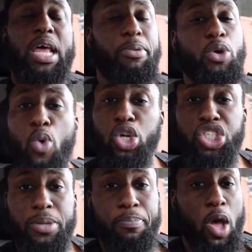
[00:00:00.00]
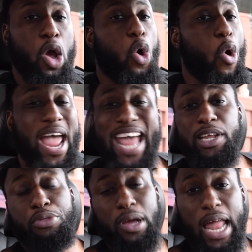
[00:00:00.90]
celebrity worship or
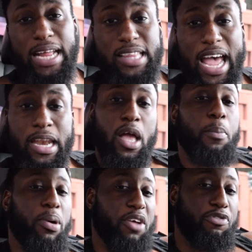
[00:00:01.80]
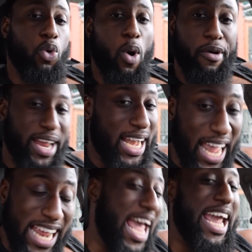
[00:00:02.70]
anything like that, but if you were a
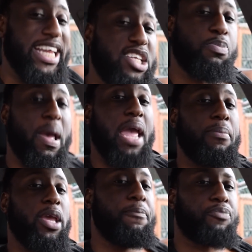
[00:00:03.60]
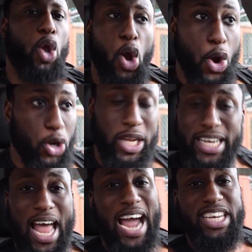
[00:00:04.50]
late 80s baby,
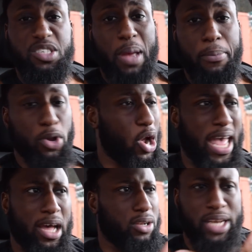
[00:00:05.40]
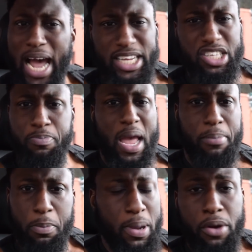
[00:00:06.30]
early 90s baby, or hell, 90s
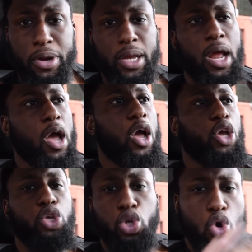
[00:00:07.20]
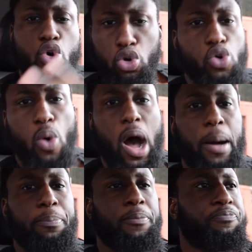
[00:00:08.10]
baby, period, you grew
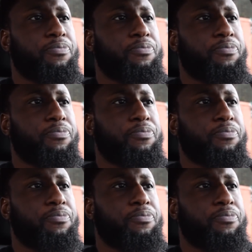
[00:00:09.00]
up